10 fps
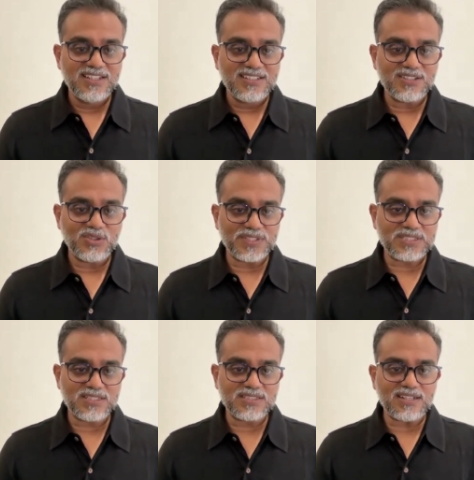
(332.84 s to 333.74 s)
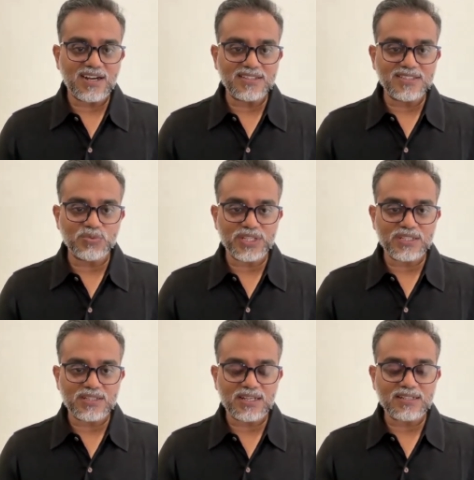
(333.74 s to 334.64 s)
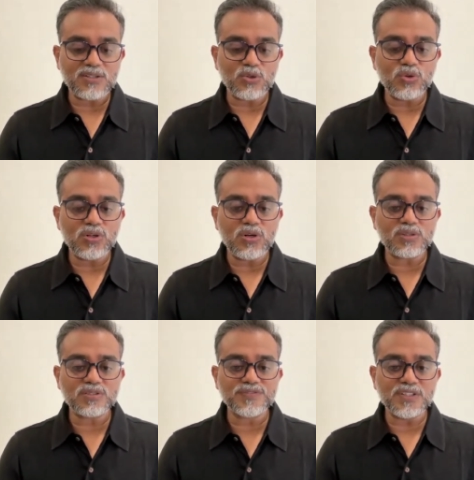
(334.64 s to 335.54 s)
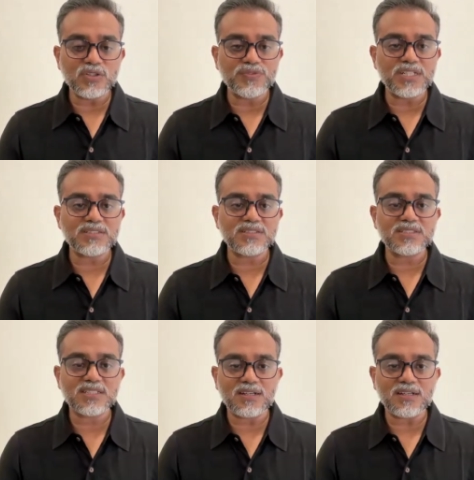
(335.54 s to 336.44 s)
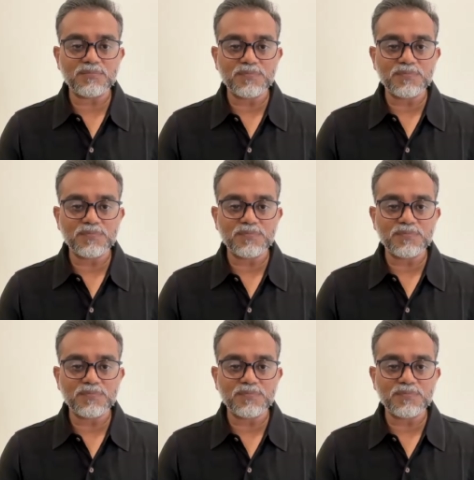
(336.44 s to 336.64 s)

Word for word: you know, which is underway, and a whole lot of innovators and